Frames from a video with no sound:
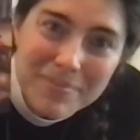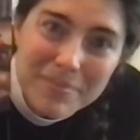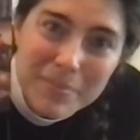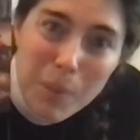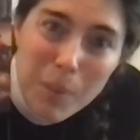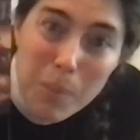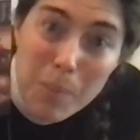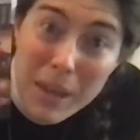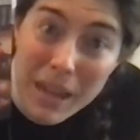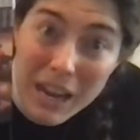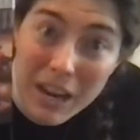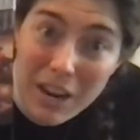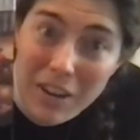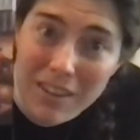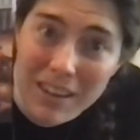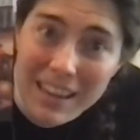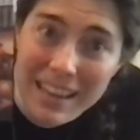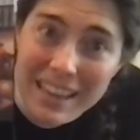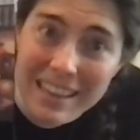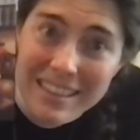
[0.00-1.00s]
But
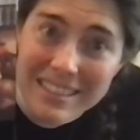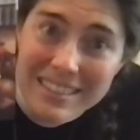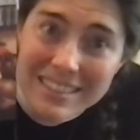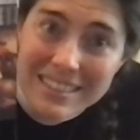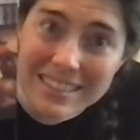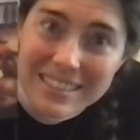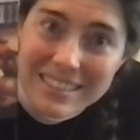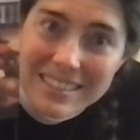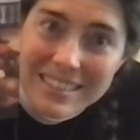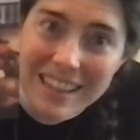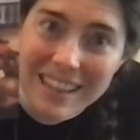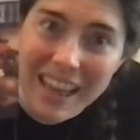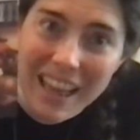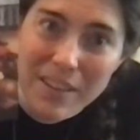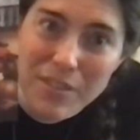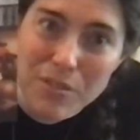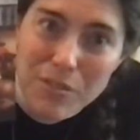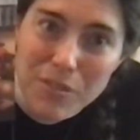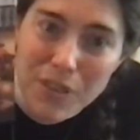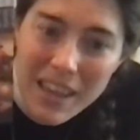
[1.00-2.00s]
Mary
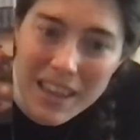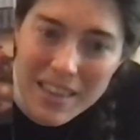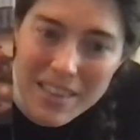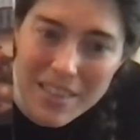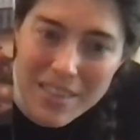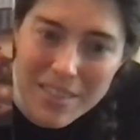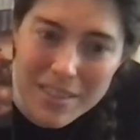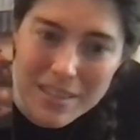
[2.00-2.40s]
had faith.